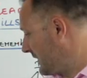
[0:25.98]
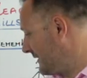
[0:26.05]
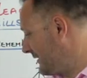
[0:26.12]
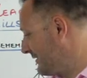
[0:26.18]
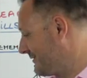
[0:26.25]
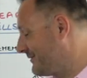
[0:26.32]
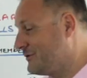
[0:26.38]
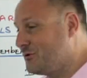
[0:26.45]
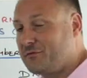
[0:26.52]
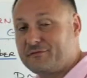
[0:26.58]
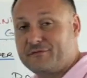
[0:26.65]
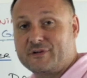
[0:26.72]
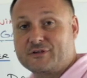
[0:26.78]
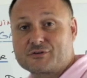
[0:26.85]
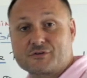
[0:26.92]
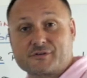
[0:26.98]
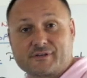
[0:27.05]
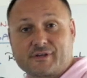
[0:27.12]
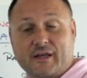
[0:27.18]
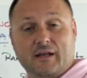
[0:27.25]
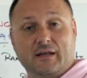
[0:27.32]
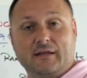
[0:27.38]
There's no feature
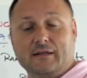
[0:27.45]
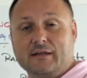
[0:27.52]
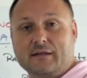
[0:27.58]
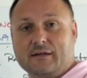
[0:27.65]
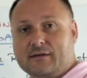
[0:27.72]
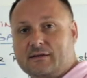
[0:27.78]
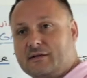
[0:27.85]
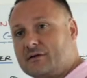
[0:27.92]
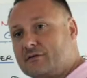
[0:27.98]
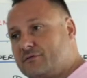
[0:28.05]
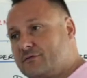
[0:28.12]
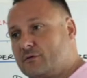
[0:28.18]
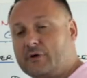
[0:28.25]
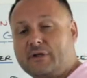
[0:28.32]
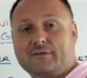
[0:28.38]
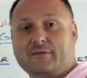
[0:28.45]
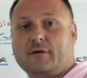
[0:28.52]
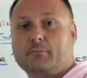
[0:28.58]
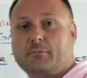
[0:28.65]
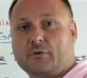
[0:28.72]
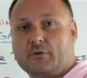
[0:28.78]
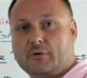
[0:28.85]
scaling needed here, for
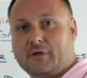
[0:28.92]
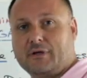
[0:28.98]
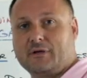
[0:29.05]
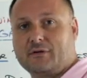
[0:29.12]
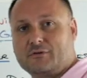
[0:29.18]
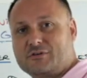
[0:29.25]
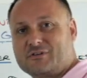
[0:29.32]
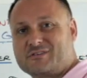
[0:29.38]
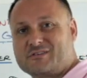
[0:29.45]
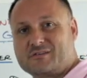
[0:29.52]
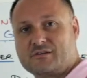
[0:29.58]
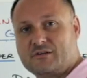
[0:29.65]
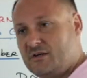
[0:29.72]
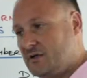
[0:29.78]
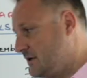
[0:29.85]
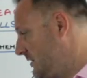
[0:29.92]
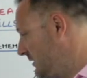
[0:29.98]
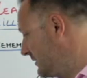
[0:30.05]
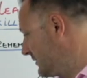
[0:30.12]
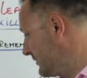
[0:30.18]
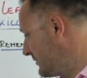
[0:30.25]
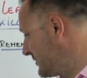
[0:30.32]
example. Yeah, you just
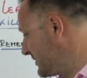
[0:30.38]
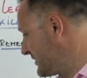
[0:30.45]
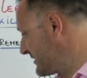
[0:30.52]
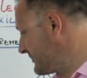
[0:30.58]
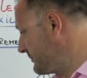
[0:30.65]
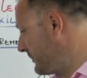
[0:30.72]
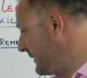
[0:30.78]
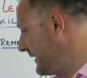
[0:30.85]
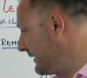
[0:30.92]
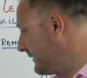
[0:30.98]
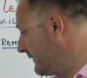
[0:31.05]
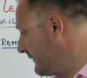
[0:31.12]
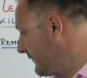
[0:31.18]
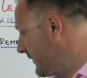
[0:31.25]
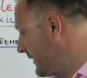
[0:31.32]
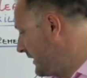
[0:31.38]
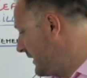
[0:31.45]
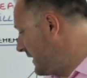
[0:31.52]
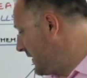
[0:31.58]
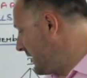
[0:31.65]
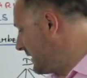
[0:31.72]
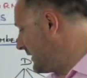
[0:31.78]
you just split
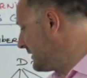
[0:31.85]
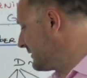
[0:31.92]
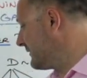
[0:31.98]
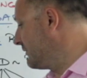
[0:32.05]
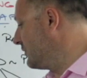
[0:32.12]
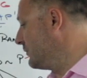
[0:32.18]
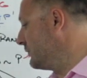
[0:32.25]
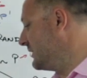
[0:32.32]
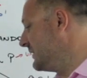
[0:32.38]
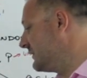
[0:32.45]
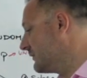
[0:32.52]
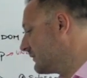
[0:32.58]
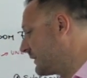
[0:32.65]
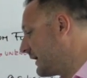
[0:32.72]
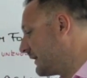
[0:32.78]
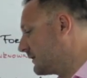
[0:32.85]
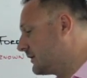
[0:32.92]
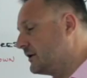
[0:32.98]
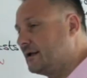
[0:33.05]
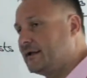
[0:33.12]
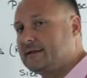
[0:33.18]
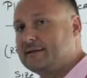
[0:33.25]
And there's no need to
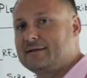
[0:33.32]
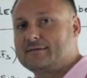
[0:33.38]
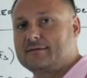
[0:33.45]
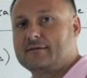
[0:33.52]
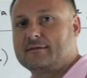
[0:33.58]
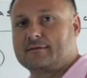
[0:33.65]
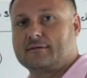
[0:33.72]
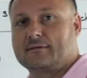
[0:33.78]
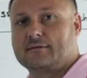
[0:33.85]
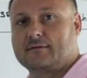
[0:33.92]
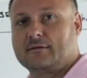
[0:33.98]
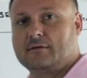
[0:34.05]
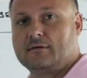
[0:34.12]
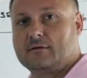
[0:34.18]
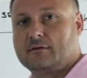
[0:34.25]
calculate distances